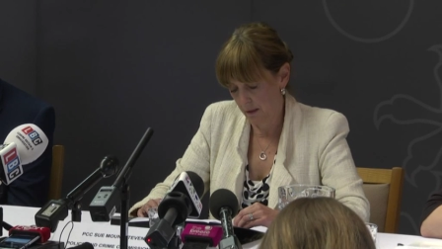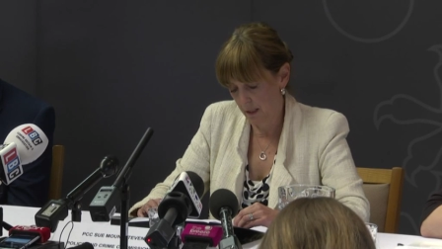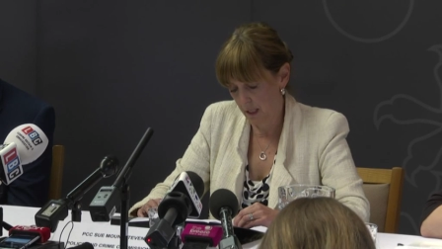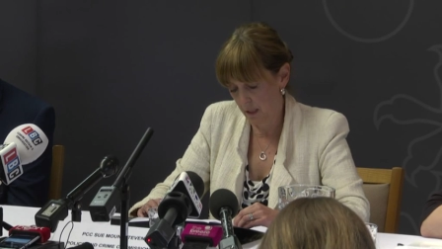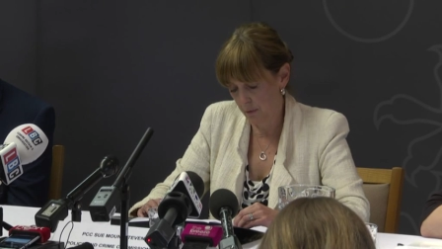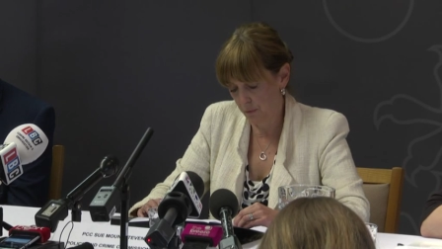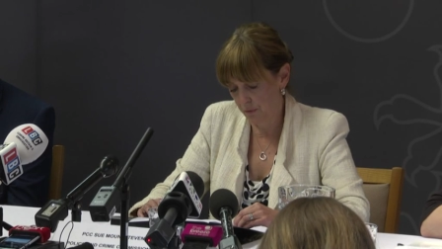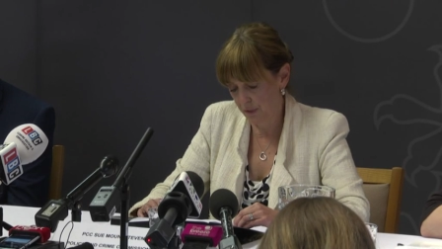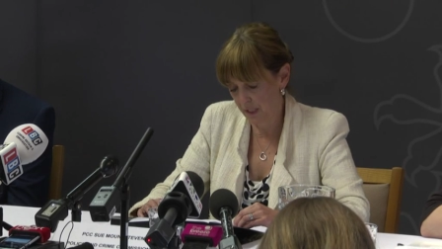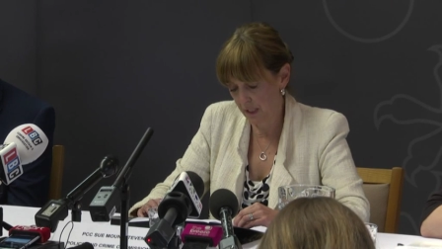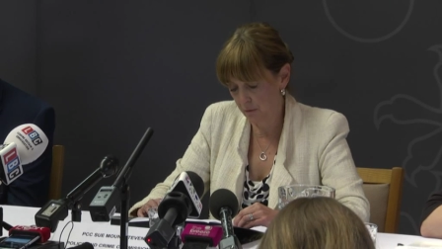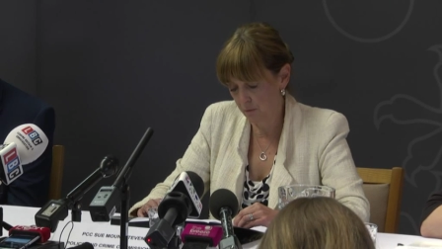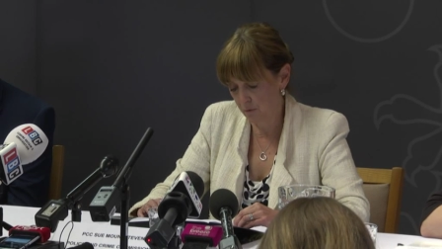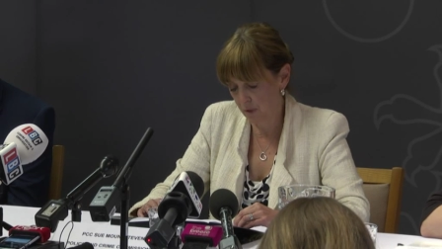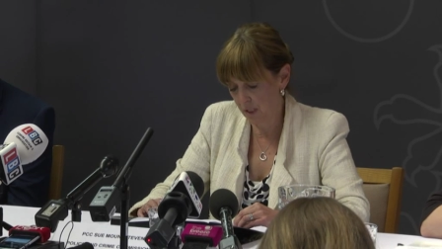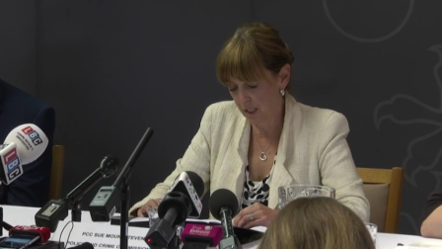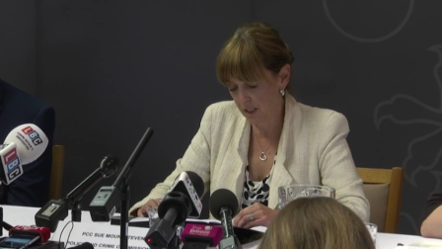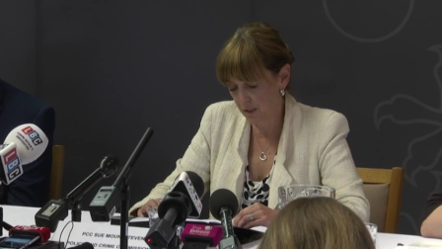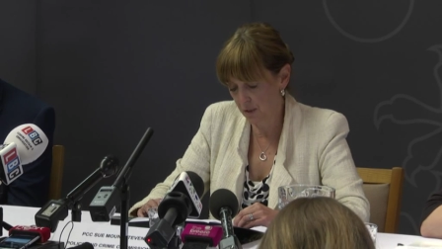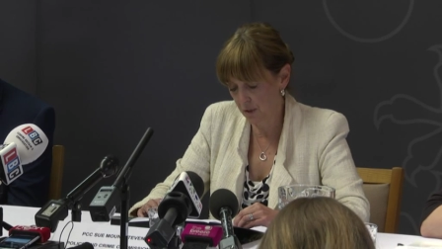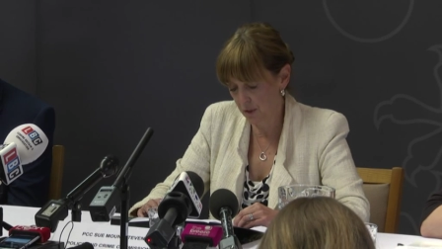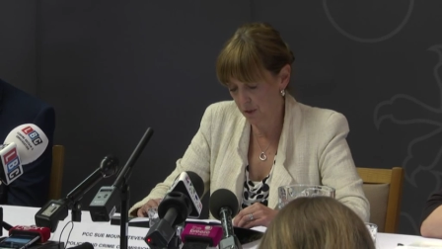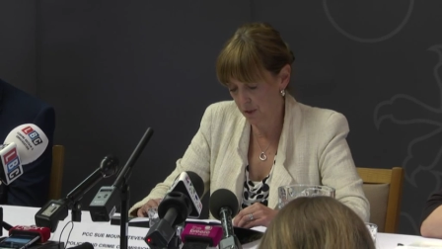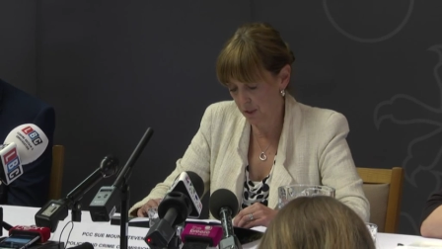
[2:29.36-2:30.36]
I will now
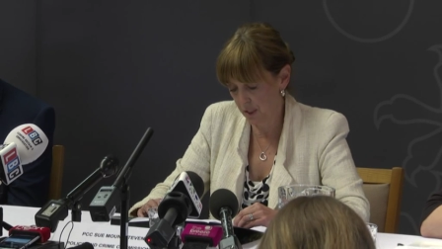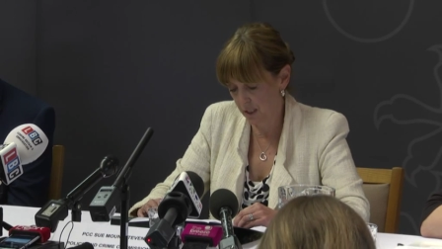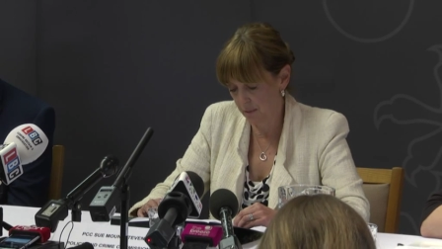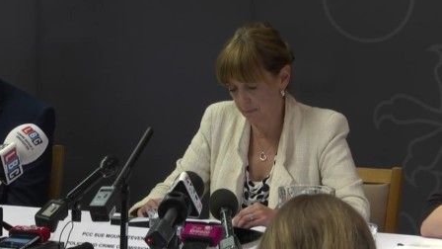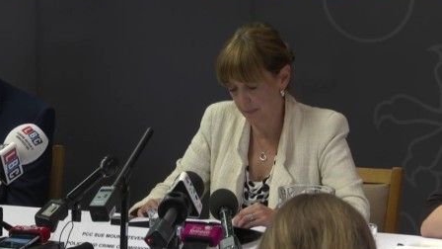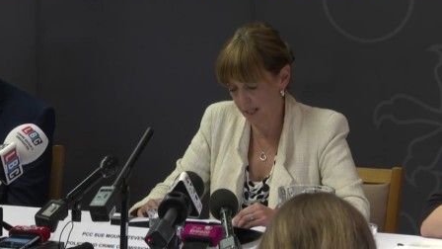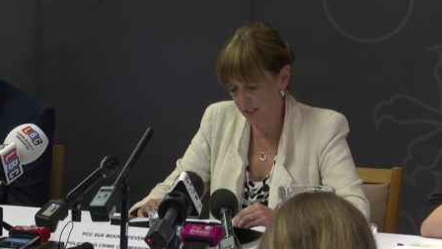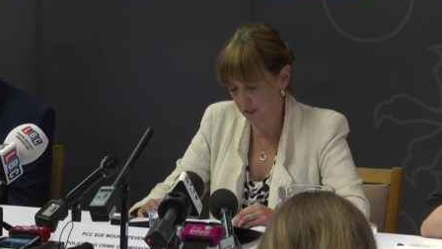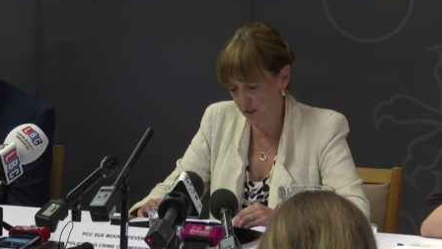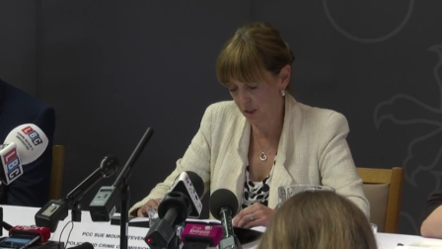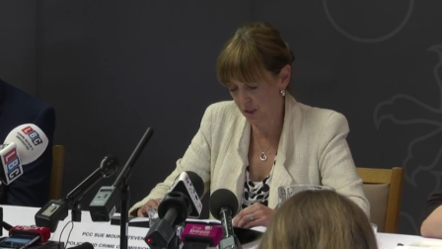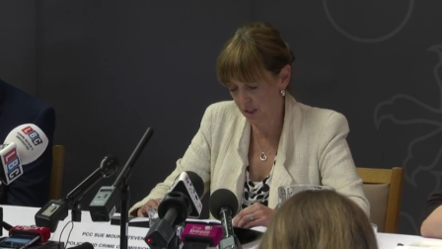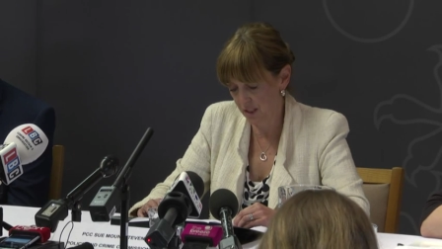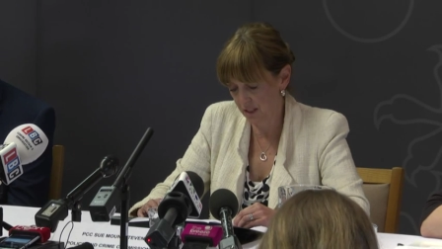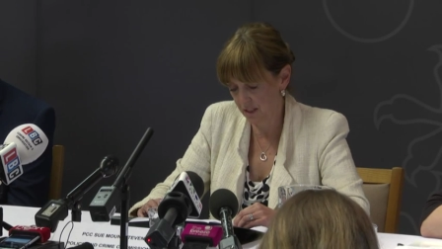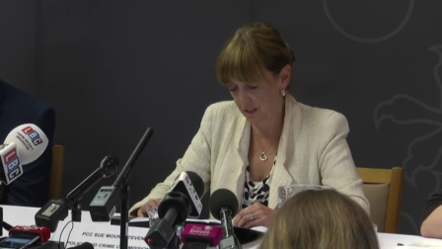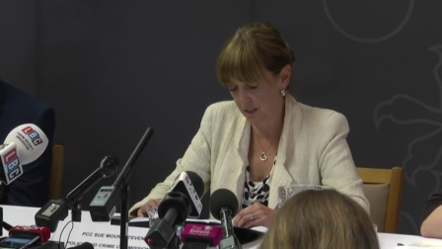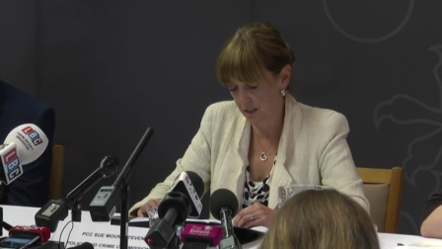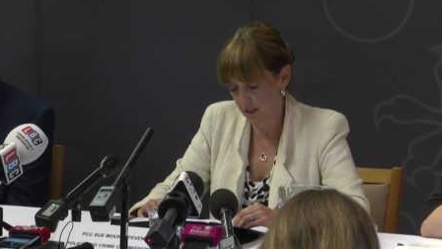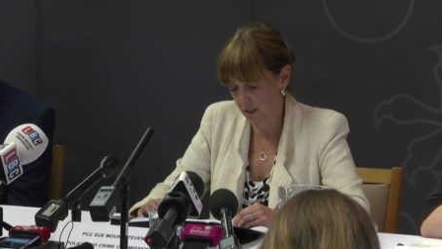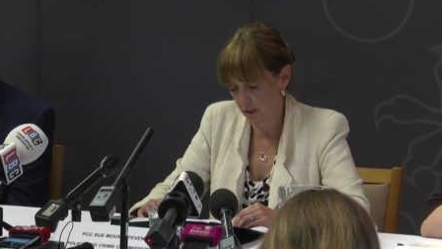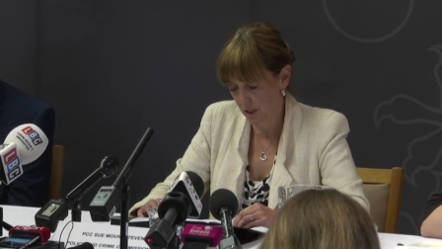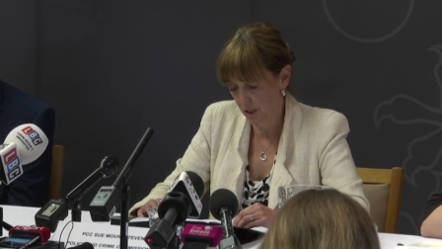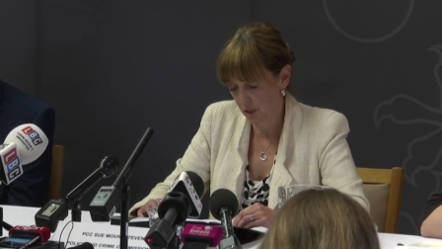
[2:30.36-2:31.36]
write to Her
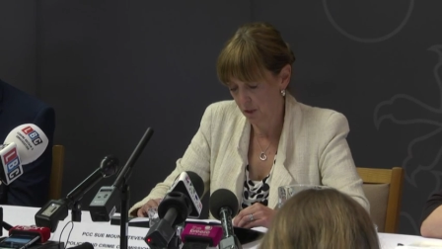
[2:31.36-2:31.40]
Majesty's